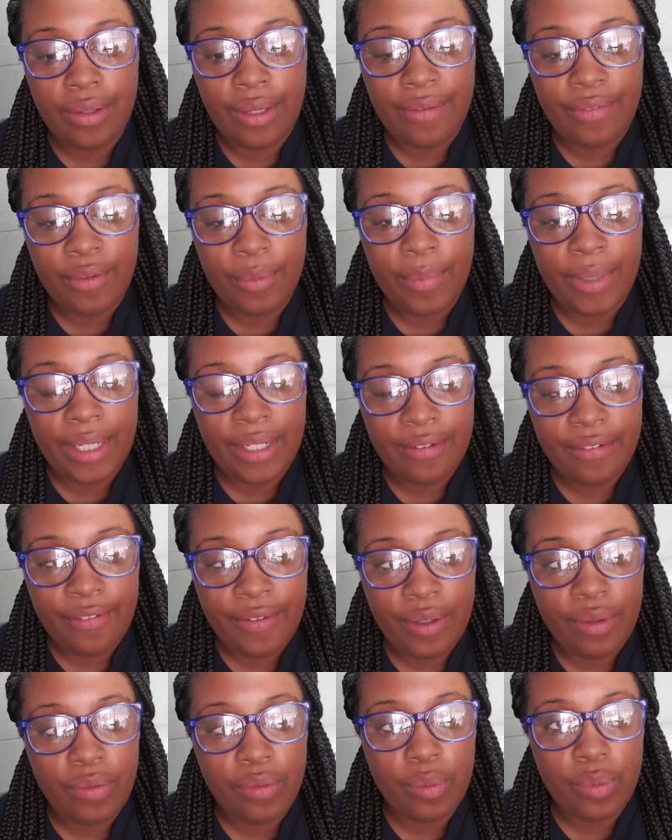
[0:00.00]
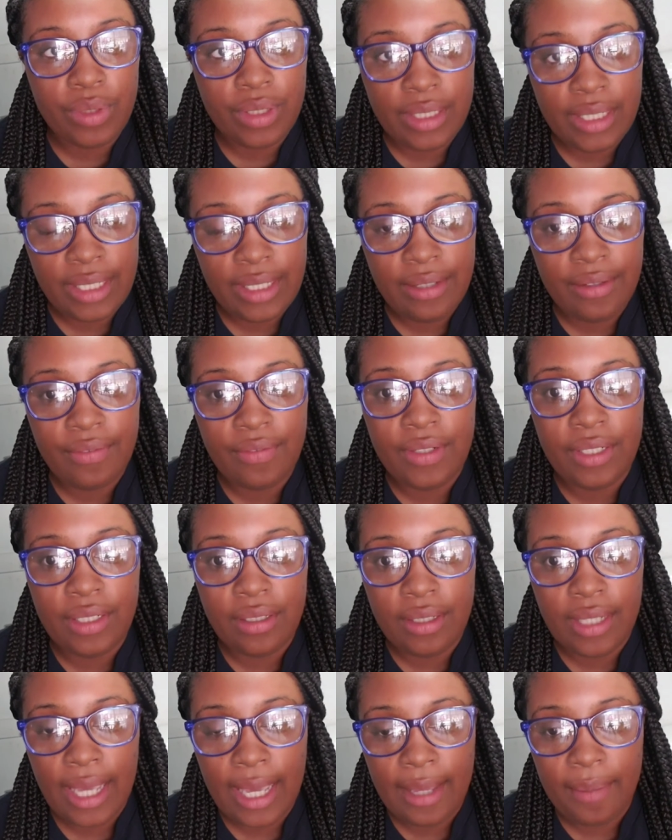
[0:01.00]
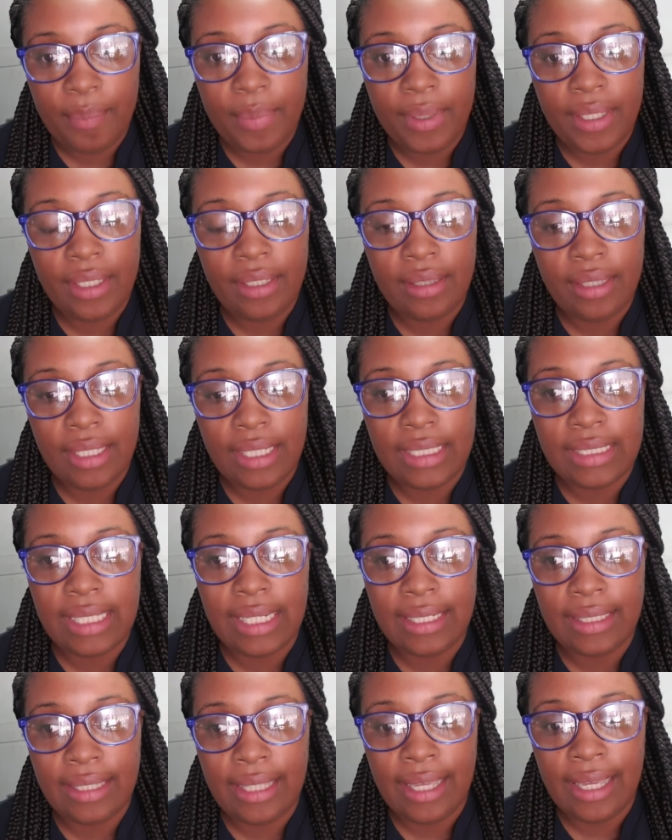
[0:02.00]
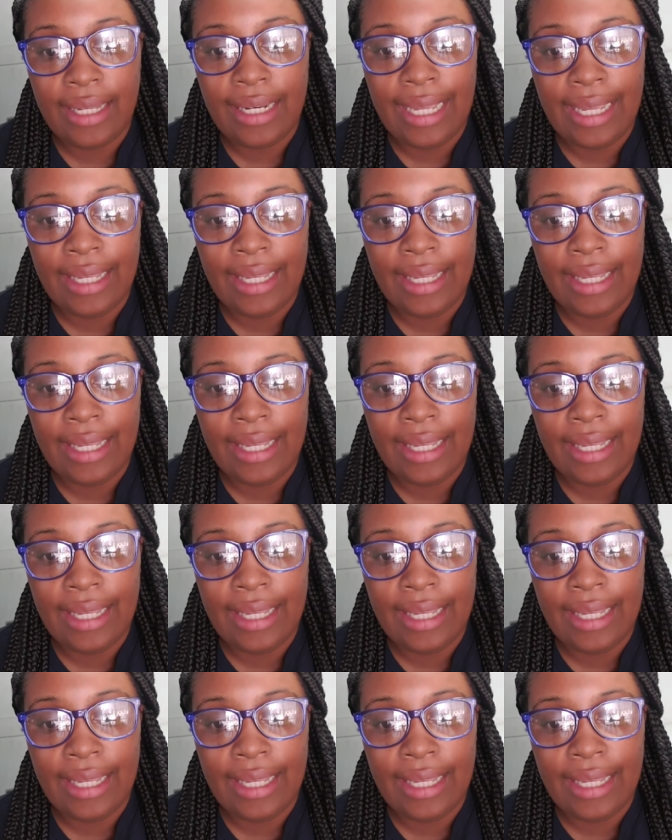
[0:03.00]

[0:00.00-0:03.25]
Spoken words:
everybody felt relieved and happy and things like that.